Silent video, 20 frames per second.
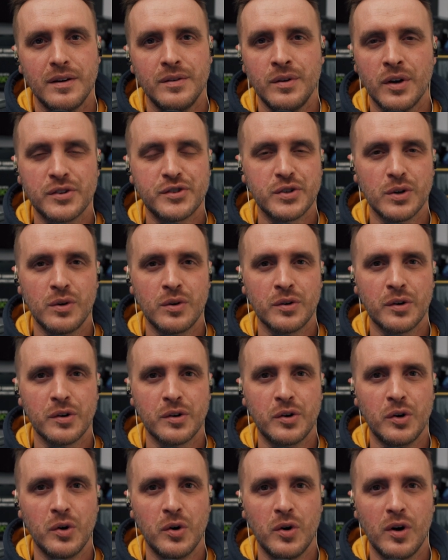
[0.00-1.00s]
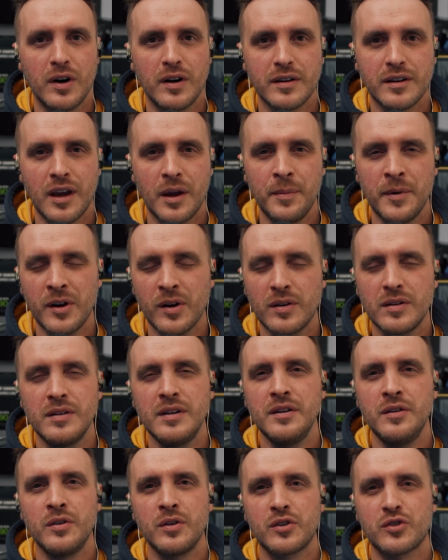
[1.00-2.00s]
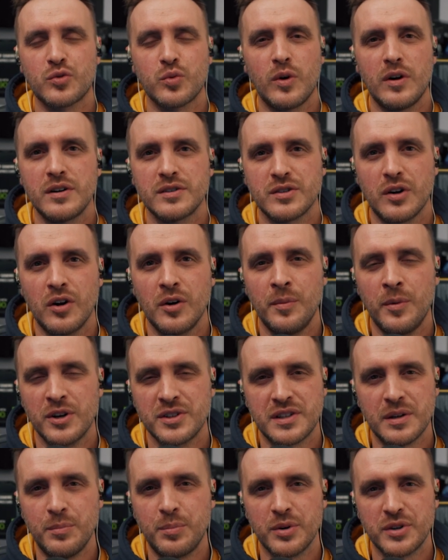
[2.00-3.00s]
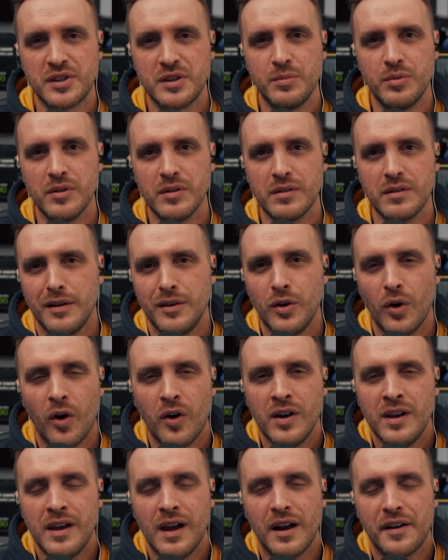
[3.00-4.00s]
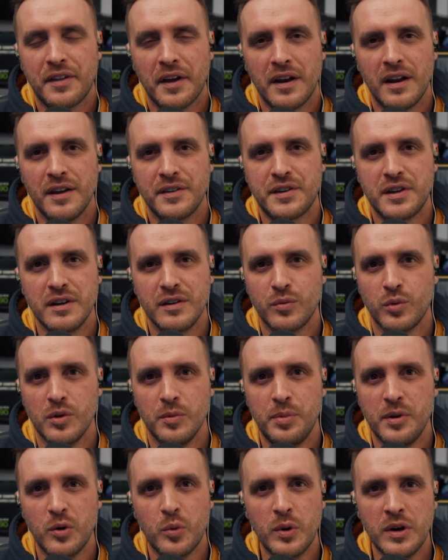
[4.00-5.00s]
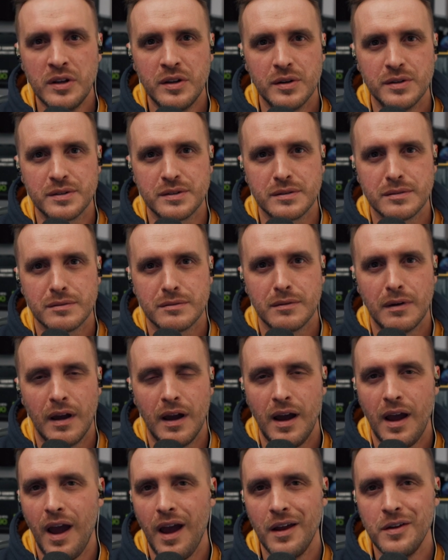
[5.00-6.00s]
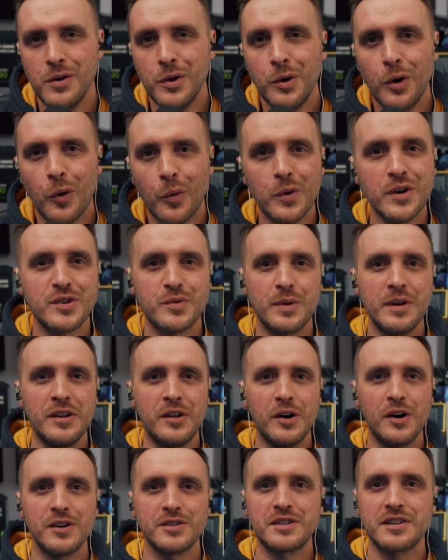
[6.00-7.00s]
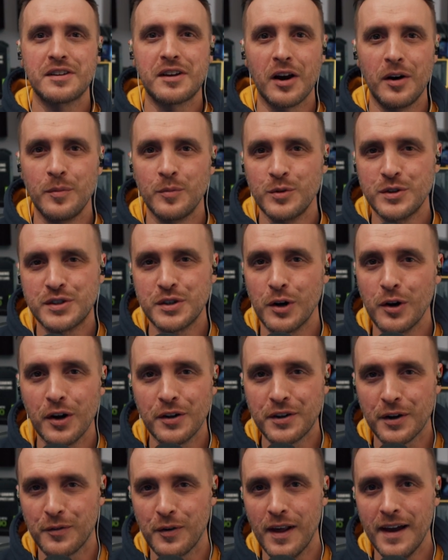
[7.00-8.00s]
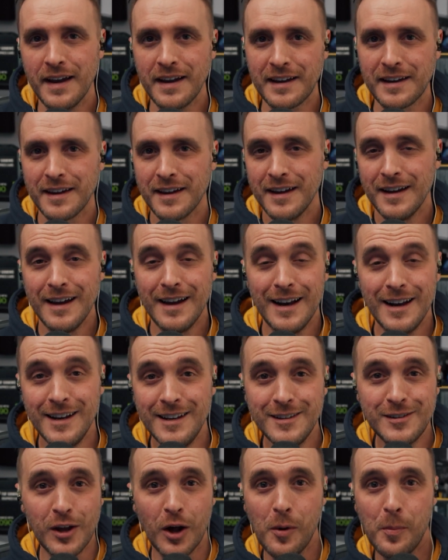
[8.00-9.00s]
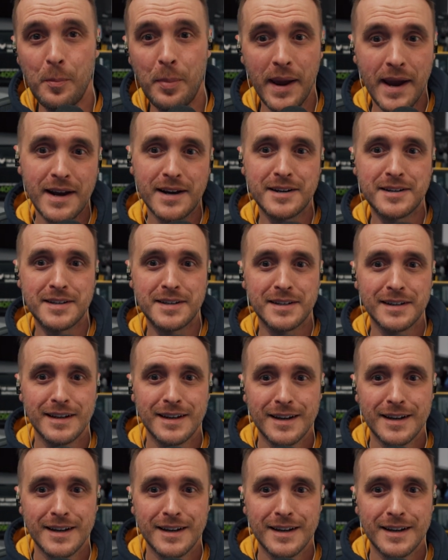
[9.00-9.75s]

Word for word: Not so long ago, gaming on Linux was almost impossible. Your only alternative would be Windows. And you know, with Windows, it comes with a lot of like little perks,